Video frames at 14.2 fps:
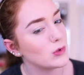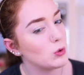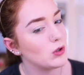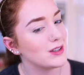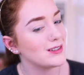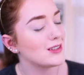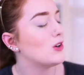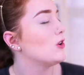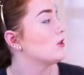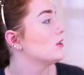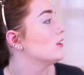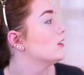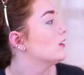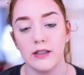what is it
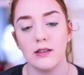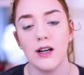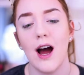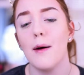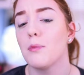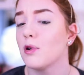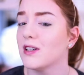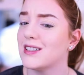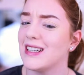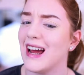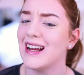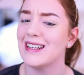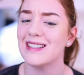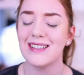called? Not
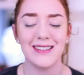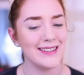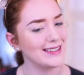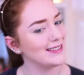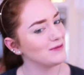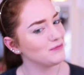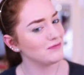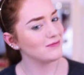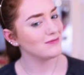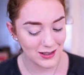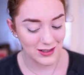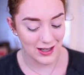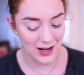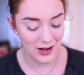precise.
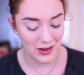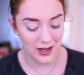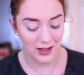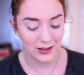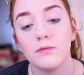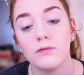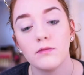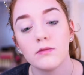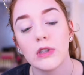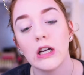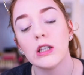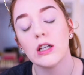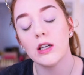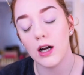Is that a thing?
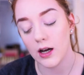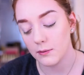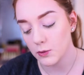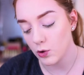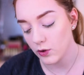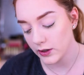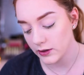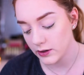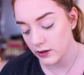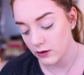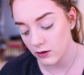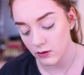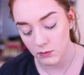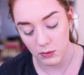And then I'm going
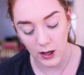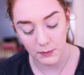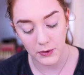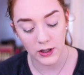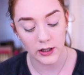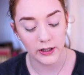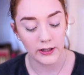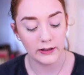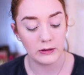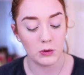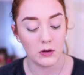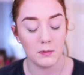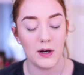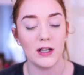to prep the lids
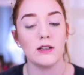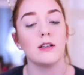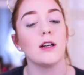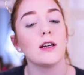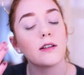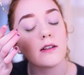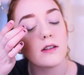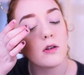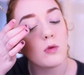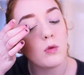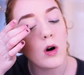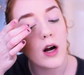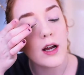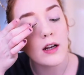with my NYX
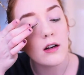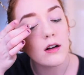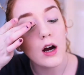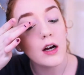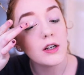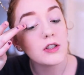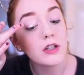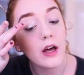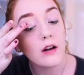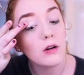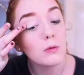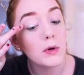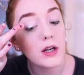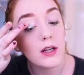white
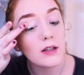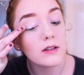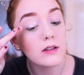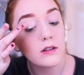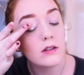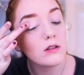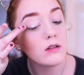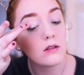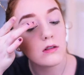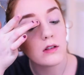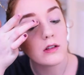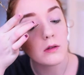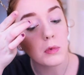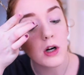eyeshadow base.
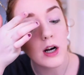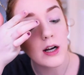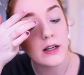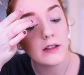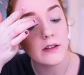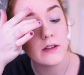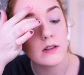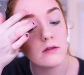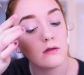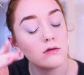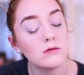Surprise.